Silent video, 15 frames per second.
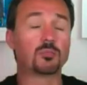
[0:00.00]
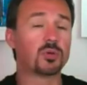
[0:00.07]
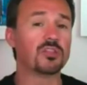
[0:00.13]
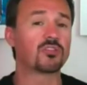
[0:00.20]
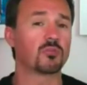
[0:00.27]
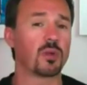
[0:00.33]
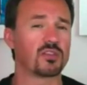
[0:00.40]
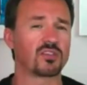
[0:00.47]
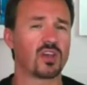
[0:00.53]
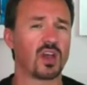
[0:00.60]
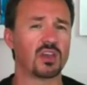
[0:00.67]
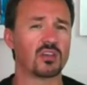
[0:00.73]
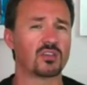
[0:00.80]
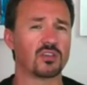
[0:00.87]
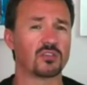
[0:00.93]
breathe through my
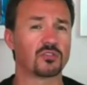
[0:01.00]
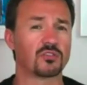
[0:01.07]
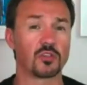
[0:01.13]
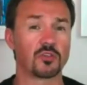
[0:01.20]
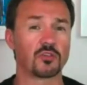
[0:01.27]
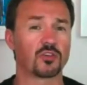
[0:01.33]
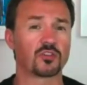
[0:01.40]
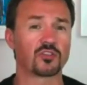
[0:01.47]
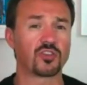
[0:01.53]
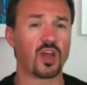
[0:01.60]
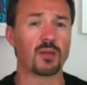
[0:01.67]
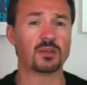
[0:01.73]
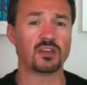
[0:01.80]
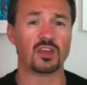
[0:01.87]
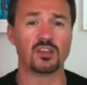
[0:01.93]
sinuses for the first
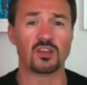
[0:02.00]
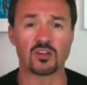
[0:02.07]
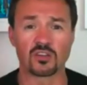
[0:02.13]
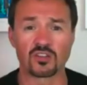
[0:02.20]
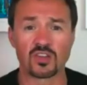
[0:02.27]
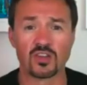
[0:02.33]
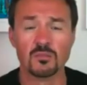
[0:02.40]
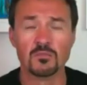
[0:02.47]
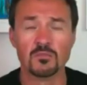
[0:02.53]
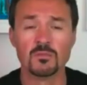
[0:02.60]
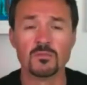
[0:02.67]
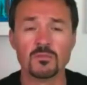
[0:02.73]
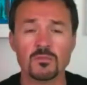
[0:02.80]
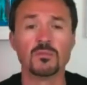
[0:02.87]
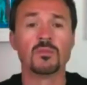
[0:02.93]
time in 10 years.
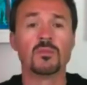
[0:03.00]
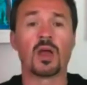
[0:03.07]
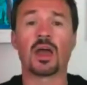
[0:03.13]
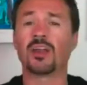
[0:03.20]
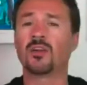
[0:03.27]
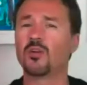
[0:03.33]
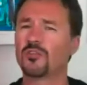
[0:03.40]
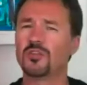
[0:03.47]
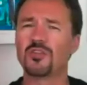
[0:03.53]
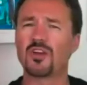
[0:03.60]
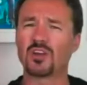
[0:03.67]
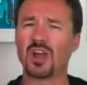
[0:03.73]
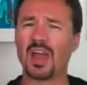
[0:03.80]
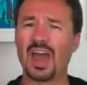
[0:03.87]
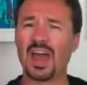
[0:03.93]
I don't know if
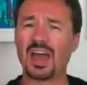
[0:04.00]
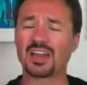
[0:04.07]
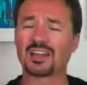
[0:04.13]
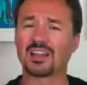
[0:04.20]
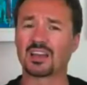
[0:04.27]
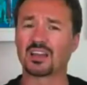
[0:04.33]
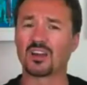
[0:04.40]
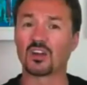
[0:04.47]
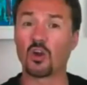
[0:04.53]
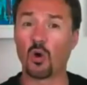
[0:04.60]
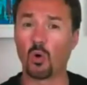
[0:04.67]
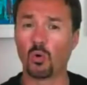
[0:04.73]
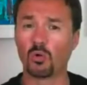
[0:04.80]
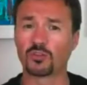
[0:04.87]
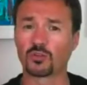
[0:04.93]
you've ever had like a
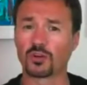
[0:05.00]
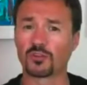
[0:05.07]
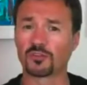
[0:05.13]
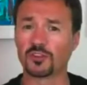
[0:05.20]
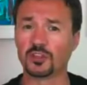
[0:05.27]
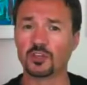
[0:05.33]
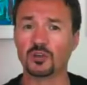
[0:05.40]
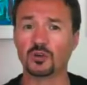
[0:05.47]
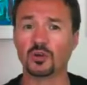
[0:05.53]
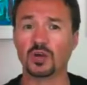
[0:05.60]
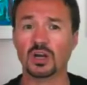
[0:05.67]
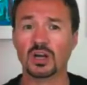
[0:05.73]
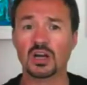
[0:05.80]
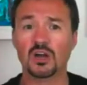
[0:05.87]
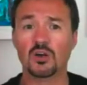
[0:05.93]
cold or a flu
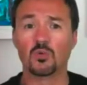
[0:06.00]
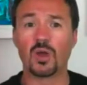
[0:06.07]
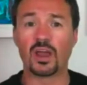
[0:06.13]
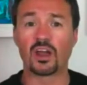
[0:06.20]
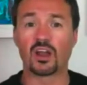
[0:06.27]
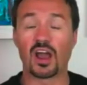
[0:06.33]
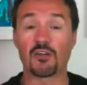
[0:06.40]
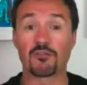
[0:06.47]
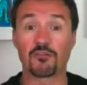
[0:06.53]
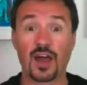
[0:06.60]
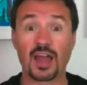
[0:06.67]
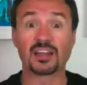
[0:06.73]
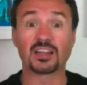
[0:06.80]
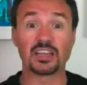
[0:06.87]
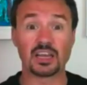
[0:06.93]
where
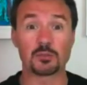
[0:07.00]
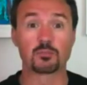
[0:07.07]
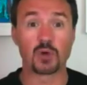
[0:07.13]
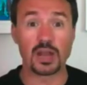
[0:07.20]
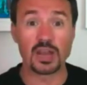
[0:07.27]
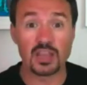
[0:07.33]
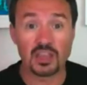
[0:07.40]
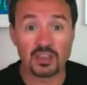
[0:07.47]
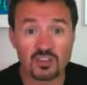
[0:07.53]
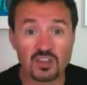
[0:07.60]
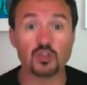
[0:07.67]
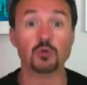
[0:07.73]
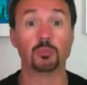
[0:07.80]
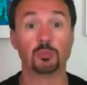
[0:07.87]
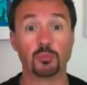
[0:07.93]
finally it breaks and
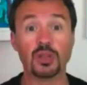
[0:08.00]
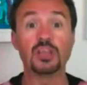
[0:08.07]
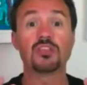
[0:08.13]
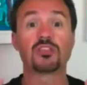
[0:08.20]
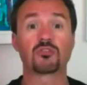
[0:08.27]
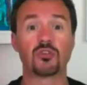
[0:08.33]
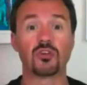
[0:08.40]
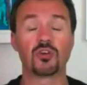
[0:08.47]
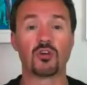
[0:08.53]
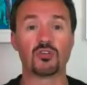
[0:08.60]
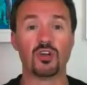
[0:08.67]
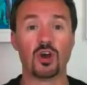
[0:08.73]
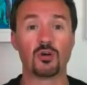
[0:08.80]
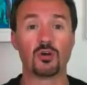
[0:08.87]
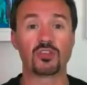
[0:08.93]
you breathe through your own
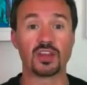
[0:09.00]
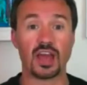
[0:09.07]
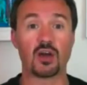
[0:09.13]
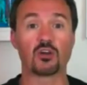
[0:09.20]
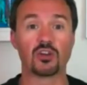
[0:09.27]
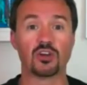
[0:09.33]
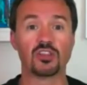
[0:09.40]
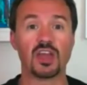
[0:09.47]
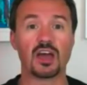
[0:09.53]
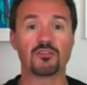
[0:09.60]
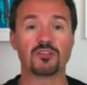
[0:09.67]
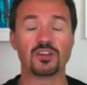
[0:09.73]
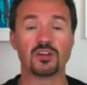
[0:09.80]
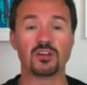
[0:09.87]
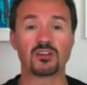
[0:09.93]
nose and how good
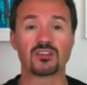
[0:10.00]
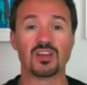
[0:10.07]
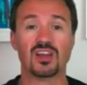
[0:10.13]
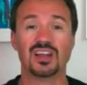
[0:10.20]
that feels.